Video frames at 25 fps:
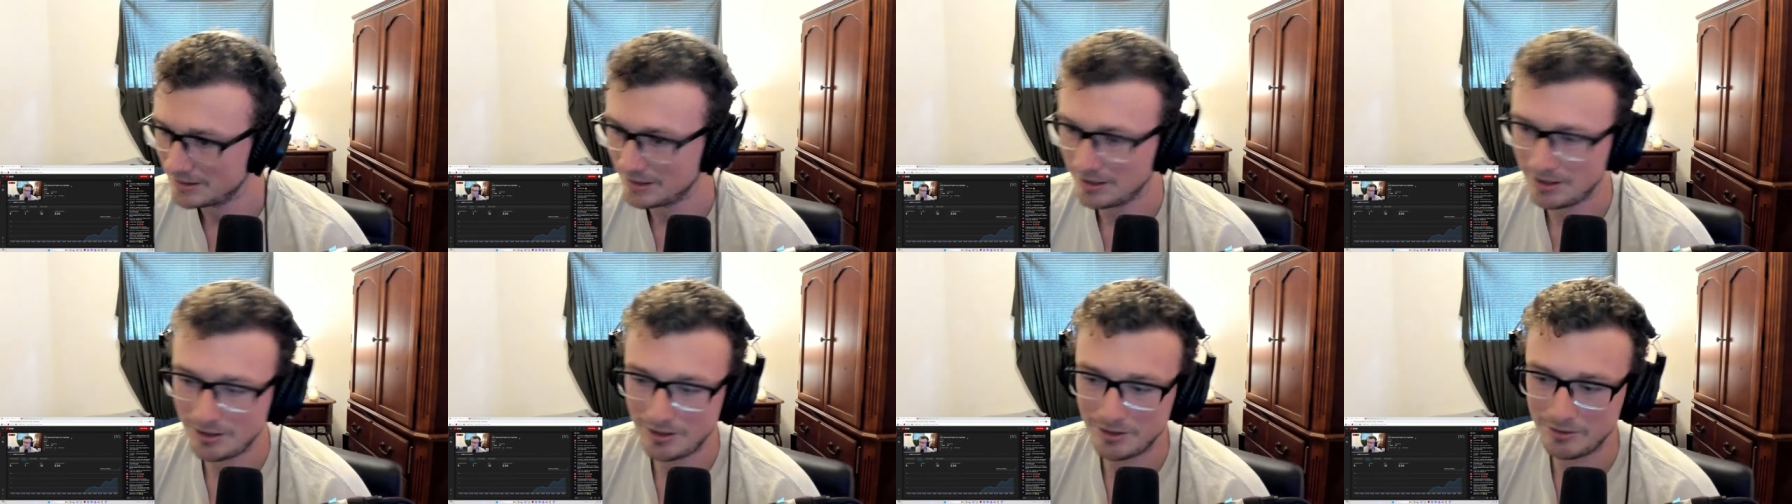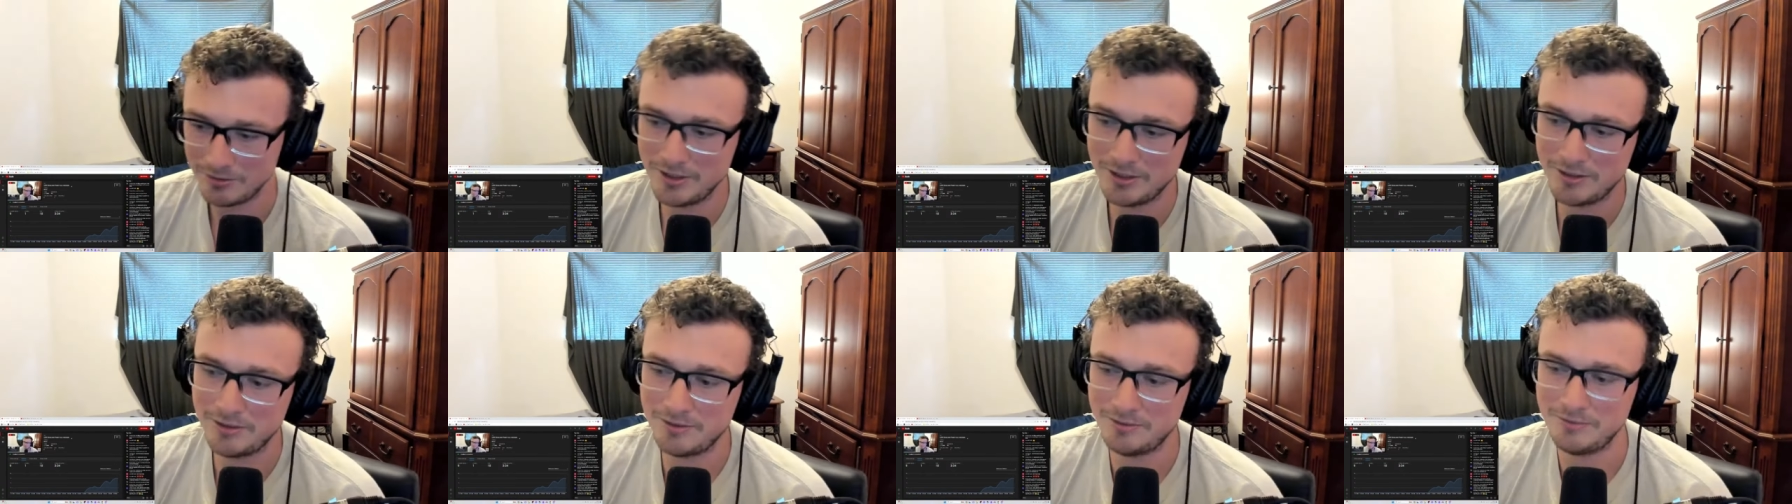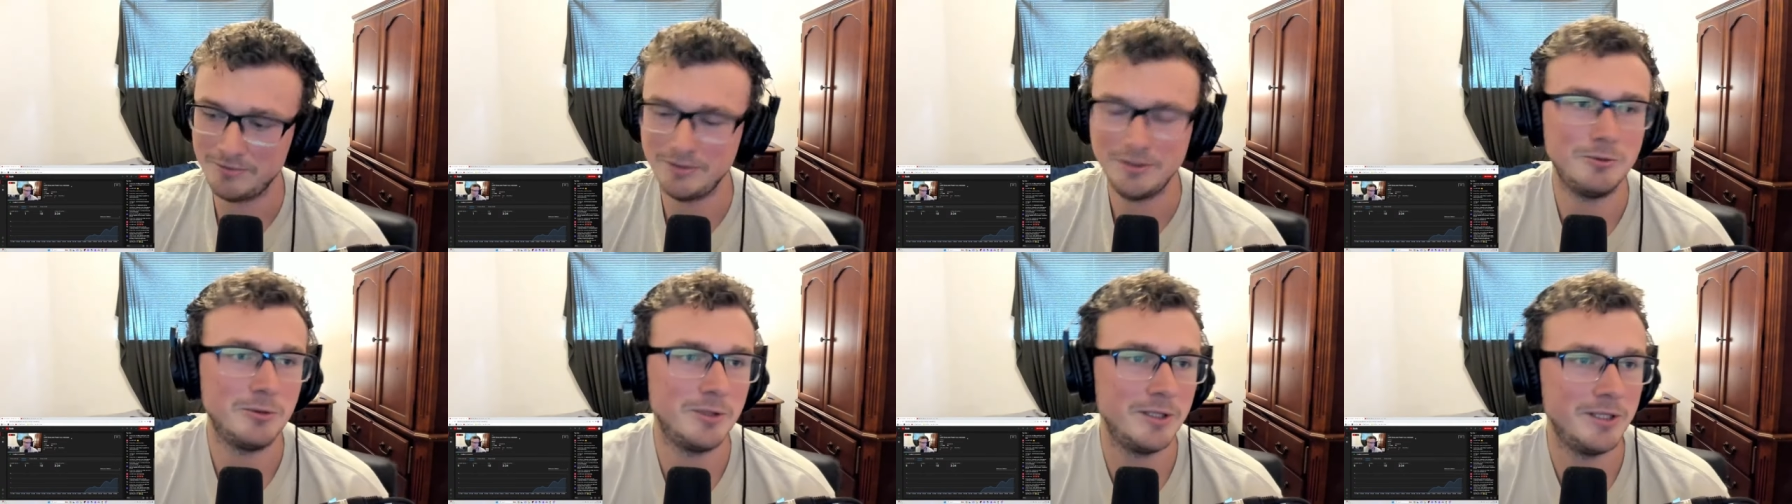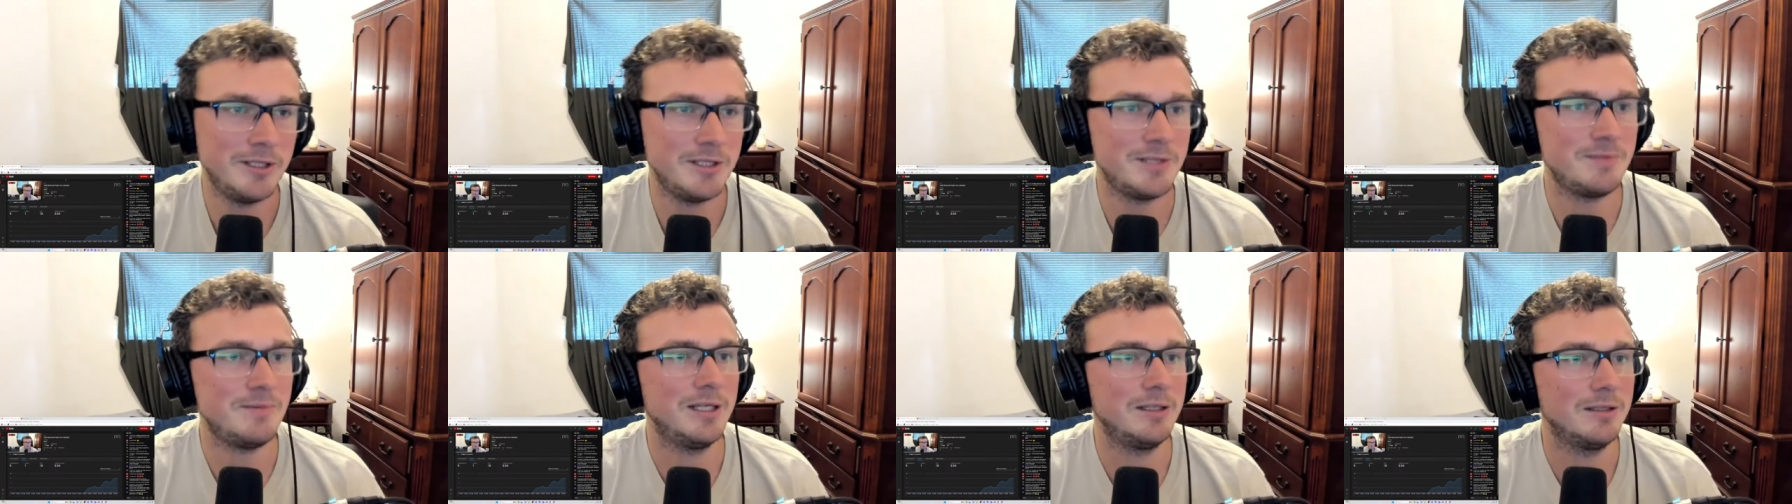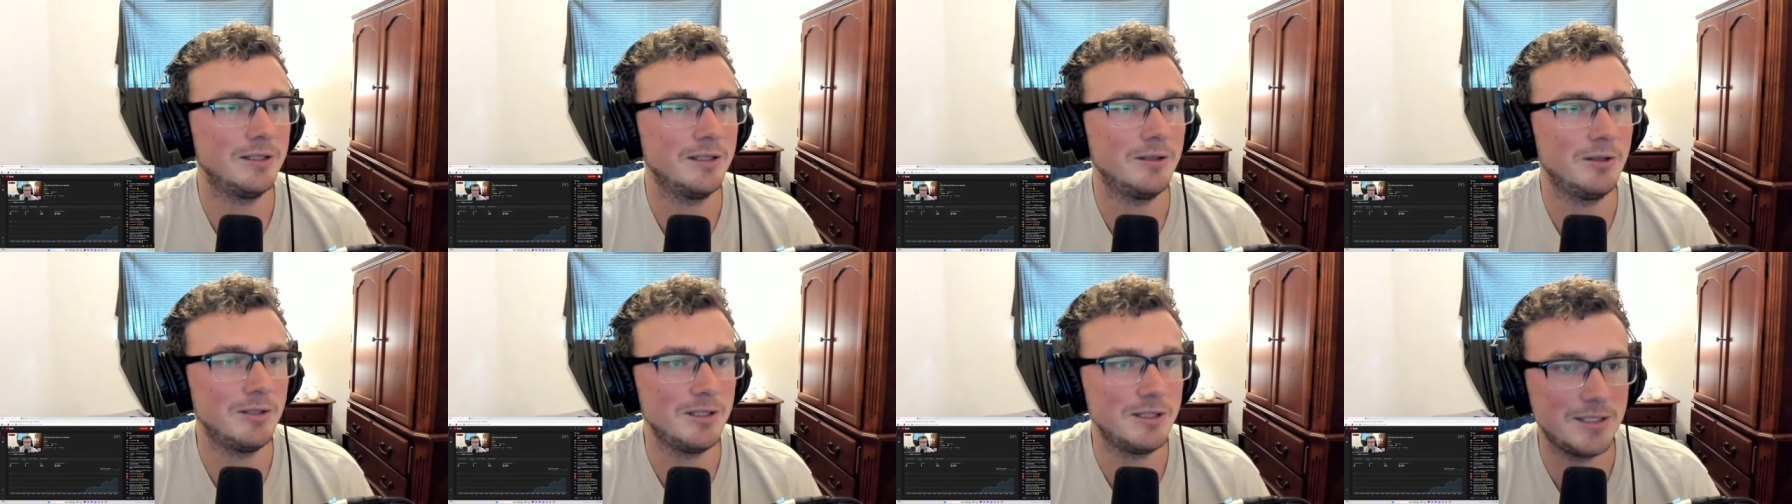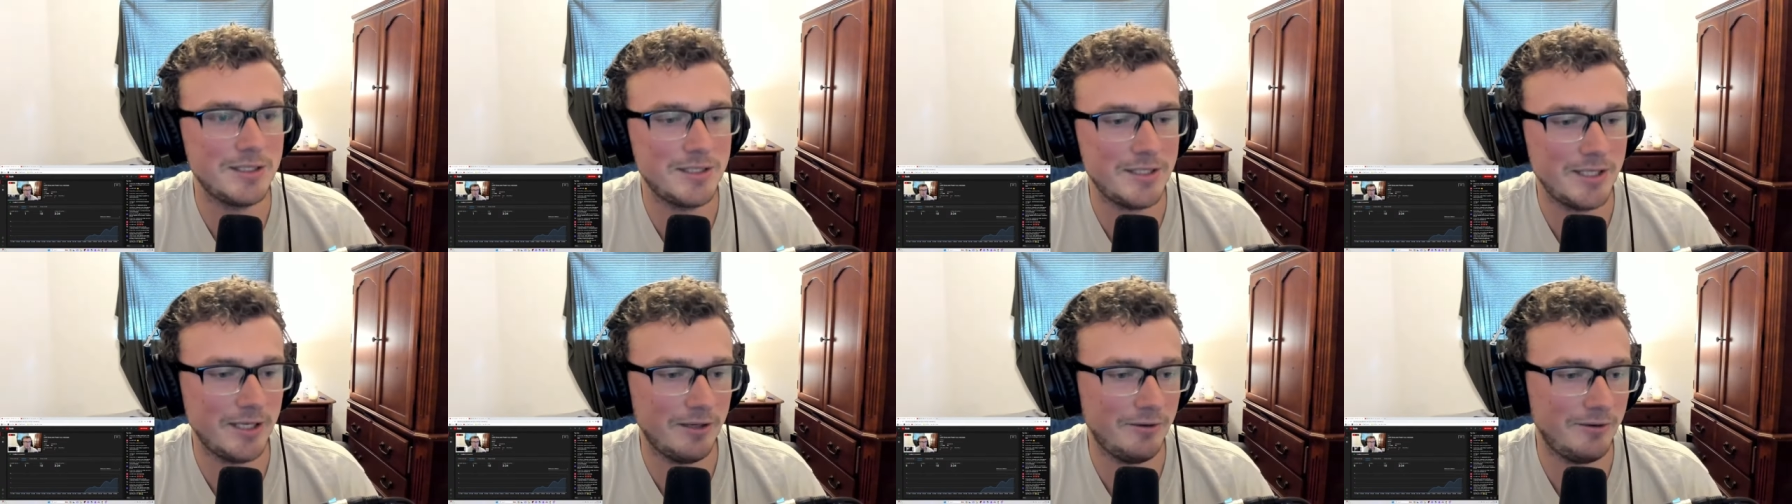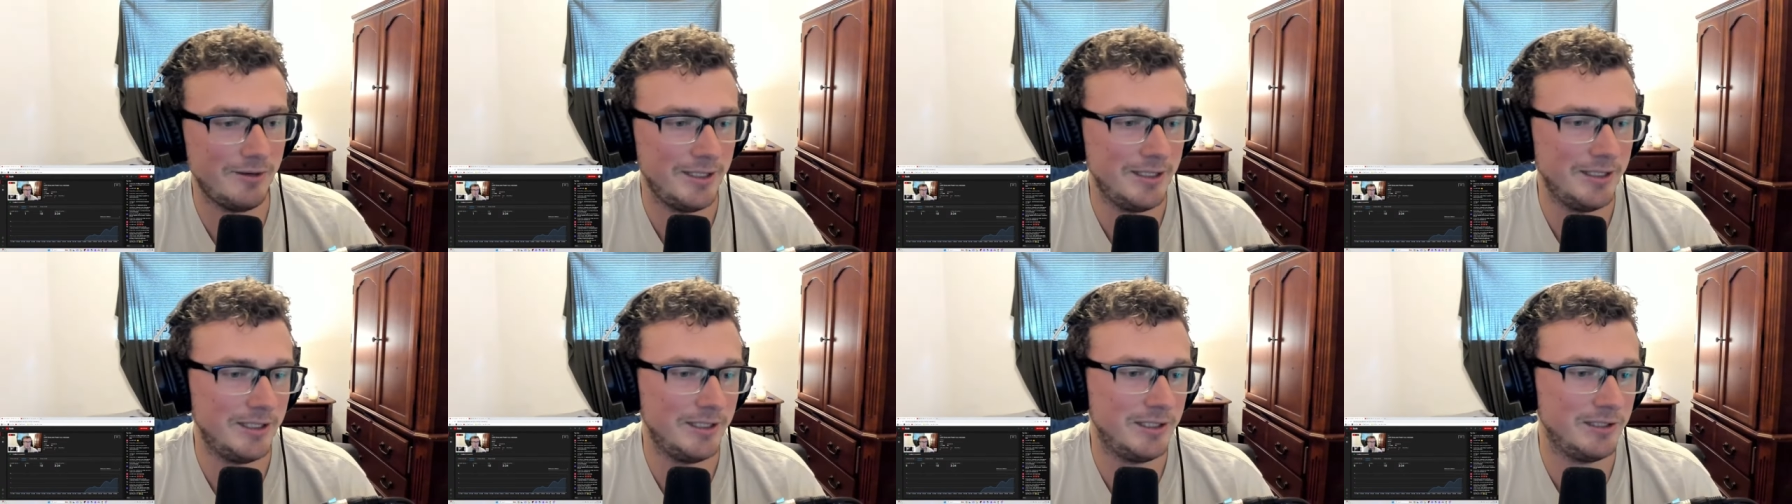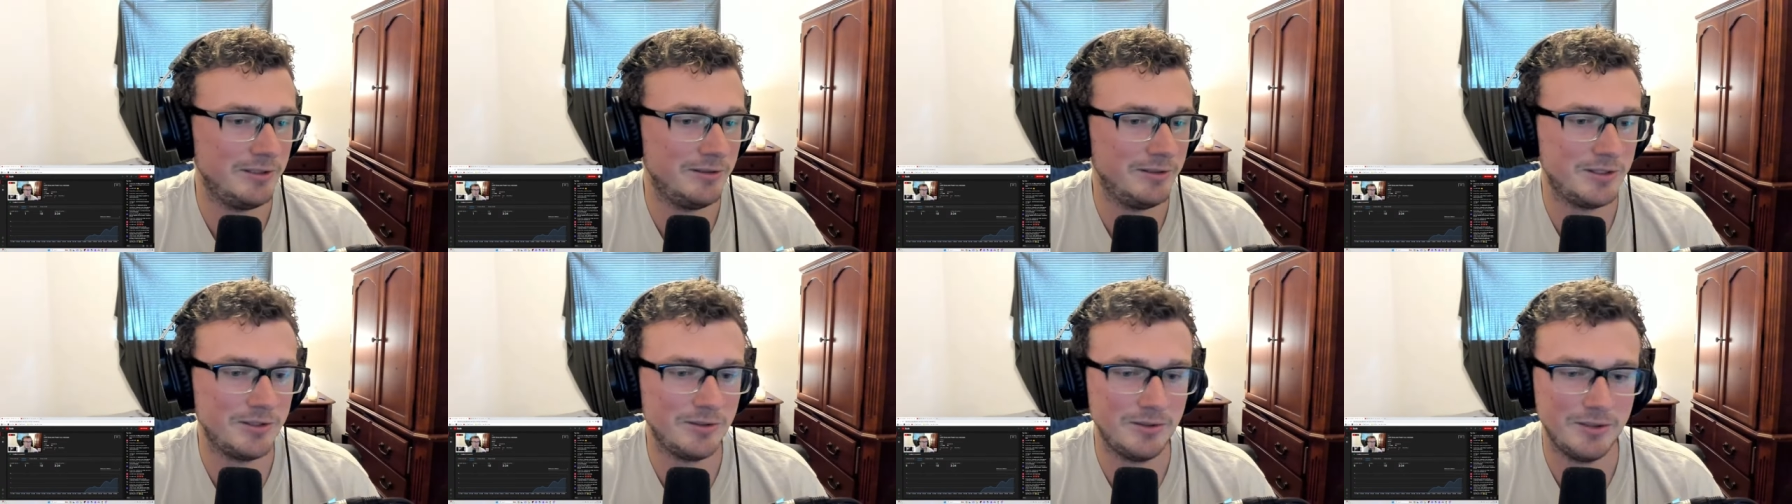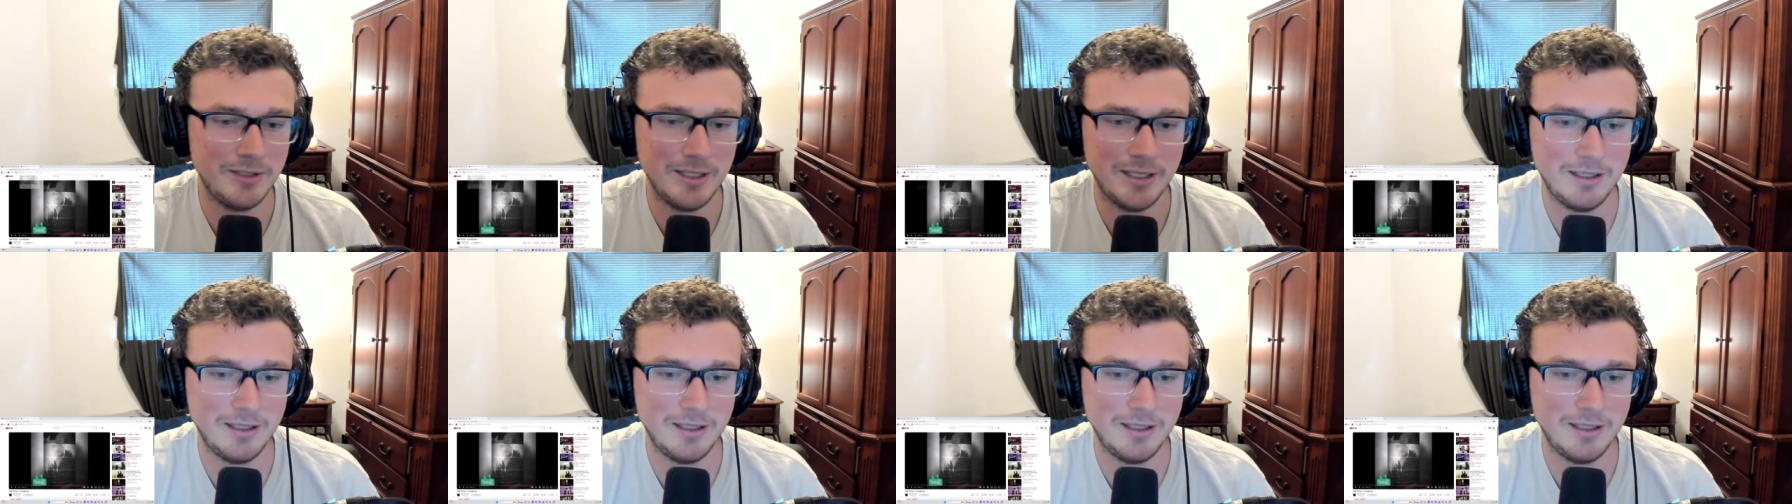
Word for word: Oh no, no worries, man. let's get right into it, dude.